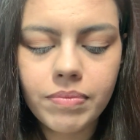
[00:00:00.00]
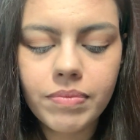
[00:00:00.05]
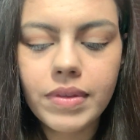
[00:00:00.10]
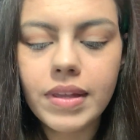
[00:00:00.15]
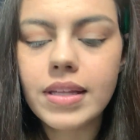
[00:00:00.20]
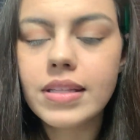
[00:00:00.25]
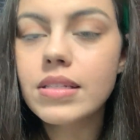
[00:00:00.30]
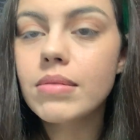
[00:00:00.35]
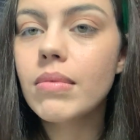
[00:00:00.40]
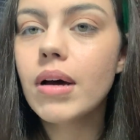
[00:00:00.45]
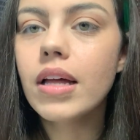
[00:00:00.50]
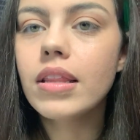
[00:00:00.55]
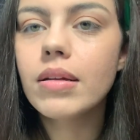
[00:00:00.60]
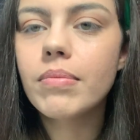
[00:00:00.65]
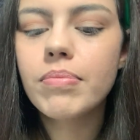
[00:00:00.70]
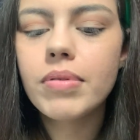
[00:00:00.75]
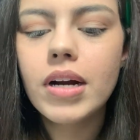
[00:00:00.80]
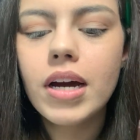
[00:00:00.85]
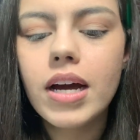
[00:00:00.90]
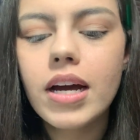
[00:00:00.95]
Get it on the
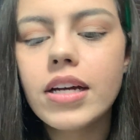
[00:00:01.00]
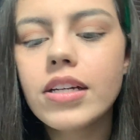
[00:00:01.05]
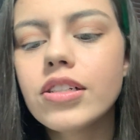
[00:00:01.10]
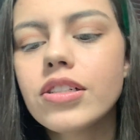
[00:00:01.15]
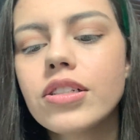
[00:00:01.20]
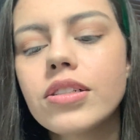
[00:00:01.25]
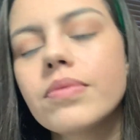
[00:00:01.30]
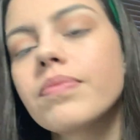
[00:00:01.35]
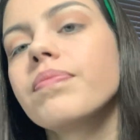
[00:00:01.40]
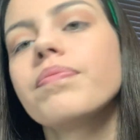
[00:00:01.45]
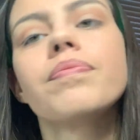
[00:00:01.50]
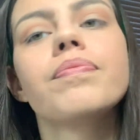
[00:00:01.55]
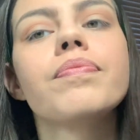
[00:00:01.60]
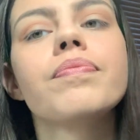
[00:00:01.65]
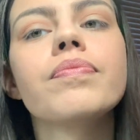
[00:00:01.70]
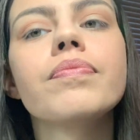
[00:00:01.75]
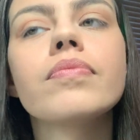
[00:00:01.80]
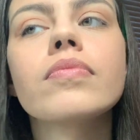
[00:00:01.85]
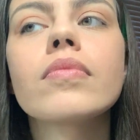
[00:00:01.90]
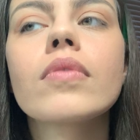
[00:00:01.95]
brush,
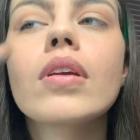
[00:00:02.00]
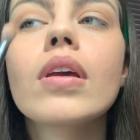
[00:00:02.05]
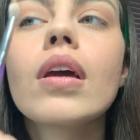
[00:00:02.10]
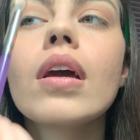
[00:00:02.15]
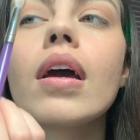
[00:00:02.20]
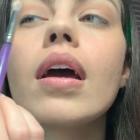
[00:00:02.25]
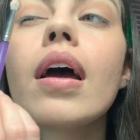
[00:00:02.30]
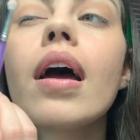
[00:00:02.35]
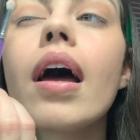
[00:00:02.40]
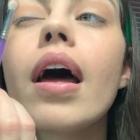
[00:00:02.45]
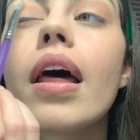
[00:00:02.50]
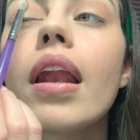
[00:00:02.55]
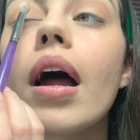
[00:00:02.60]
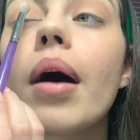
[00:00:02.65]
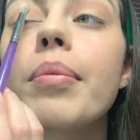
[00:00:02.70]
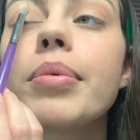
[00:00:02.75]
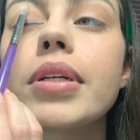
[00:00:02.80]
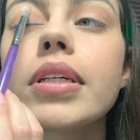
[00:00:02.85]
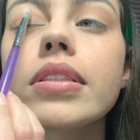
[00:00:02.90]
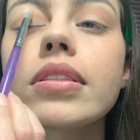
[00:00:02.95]
and
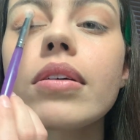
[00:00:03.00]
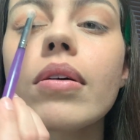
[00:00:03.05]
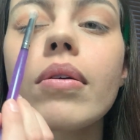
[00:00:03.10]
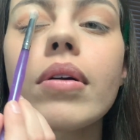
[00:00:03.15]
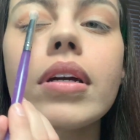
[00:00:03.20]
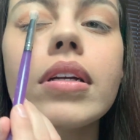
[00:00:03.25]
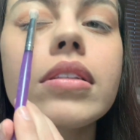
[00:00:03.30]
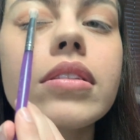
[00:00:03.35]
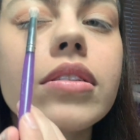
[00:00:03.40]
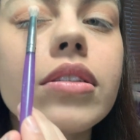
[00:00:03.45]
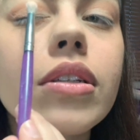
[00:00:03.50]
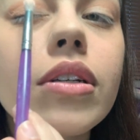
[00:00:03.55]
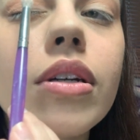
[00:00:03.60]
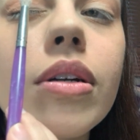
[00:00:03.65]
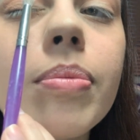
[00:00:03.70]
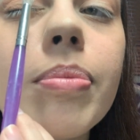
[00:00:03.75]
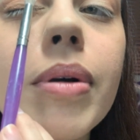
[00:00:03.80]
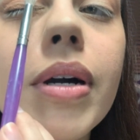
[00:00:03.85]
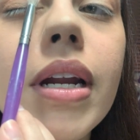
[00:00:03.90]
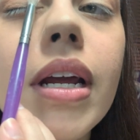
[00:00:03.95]
I'm just going to
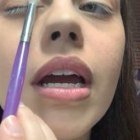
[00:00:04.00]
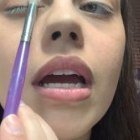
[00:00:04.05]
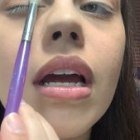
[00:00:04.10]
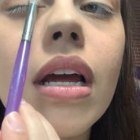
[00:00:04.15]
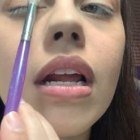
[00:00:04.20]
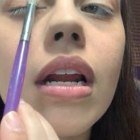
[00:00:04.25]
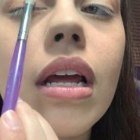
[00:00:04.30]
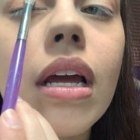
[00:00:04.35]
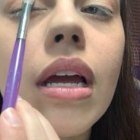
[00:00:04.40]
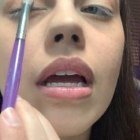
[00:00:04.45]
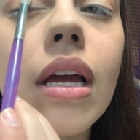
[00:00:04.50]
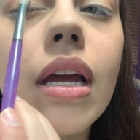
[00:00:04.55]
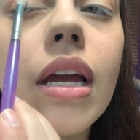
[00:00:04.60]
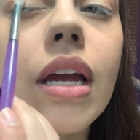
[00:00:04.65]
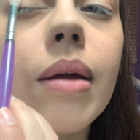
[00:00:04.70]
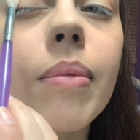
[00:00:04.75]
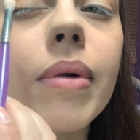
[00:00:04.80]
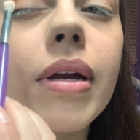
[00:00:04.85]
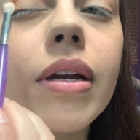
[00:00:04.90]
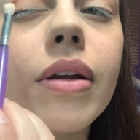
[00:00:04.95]
put it
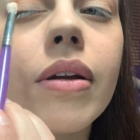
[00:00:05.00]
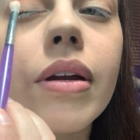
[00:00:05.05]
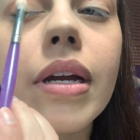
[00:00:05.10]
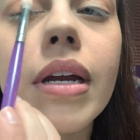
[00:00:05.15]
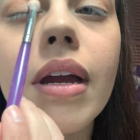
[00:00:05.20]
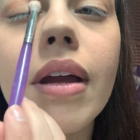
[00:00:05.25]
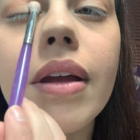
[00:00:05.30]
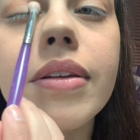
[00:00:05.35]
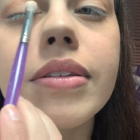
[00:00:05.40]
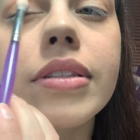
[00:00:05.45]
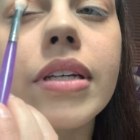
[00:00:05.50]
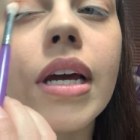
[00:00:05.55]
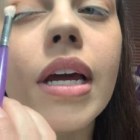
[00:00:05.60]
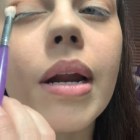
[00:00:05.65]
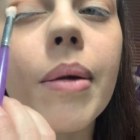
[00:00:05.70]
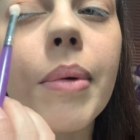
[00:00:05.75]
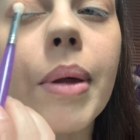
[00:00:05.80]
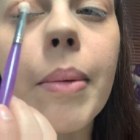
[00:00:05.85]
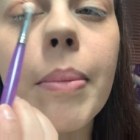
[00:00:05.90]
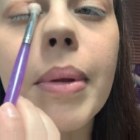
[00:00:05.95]
in my crease, and I'm
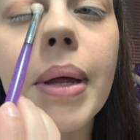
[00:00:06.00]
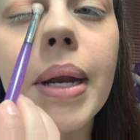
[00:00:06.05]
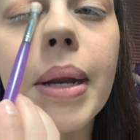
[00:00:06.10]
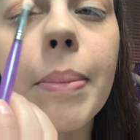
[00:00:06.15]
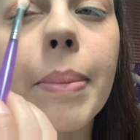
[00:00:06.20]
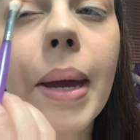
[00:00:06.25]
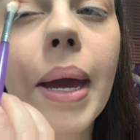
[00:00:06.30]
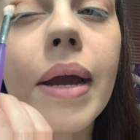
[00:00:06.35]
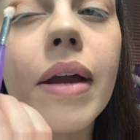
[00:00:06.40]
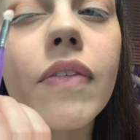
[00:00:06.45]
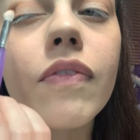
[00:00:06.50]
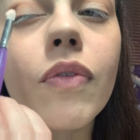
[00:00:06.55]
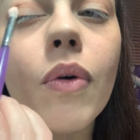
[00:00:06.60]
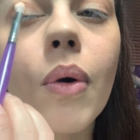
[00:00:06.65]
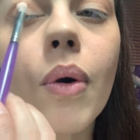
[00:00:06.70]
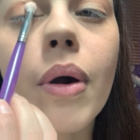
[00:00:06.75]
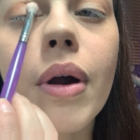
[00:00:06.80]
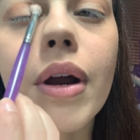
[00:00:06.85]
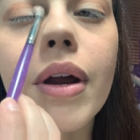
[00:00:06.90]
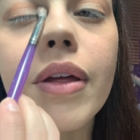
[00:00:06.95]
going to blend it back and
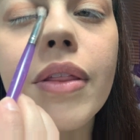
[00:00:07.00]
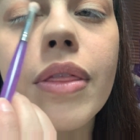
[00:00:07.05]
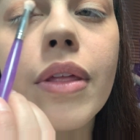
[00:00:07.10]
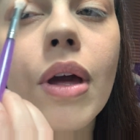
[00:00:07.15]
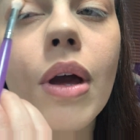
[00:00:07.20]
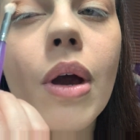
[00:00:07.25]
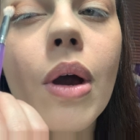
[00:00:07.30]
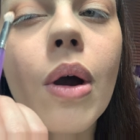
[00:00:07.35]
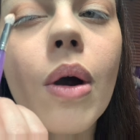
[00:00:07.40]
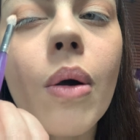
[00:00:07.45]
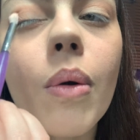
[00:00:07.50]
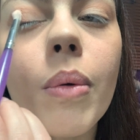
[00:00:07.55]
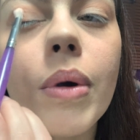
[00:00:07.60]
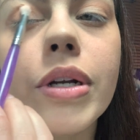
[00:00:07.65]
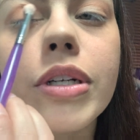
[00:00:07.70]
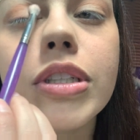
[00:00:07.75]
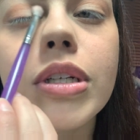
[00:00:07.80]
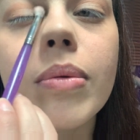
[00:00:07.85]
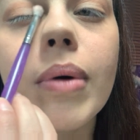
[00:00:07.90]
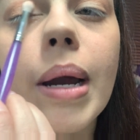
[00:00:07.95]
forth,
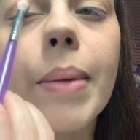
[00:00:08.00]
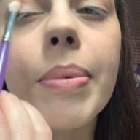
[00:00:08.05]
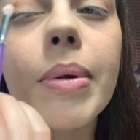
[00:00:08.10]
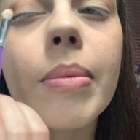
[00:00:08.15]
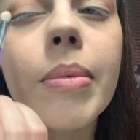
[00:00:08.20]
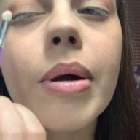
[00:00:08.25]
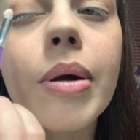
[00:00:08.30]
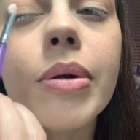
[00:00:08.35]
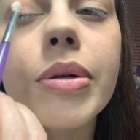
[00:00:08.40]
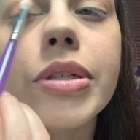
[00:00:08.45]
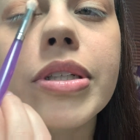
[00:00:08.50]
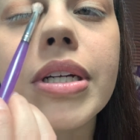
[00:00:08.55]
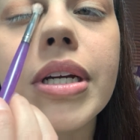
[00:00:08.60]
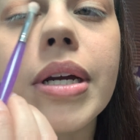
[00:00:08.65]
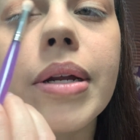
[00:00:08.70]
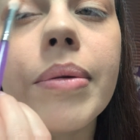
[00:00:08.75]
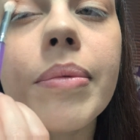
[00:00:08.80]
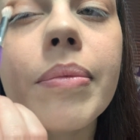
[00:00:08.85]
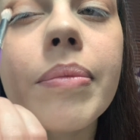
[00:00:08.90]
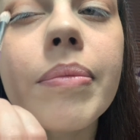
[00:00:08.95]
windshield wiper
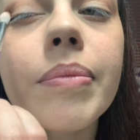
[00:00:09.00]
motion.